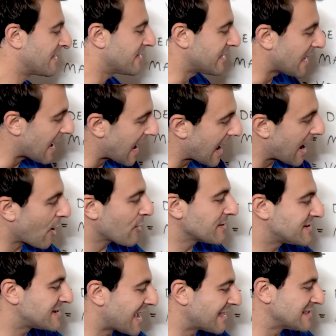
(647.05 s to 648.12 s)
the air
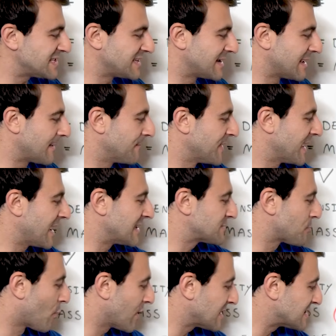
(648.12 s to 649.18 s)
density is
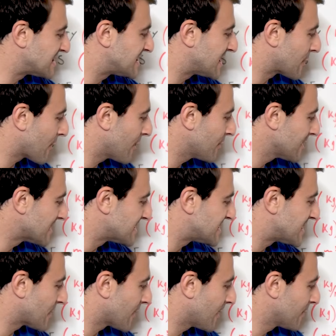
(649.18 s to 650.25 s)

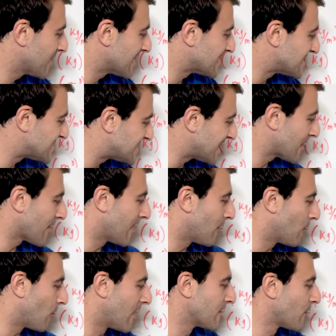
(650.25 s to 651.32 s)

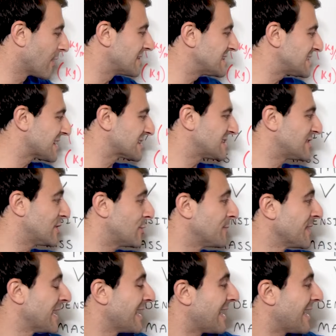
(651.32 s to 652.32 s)
0.0001162.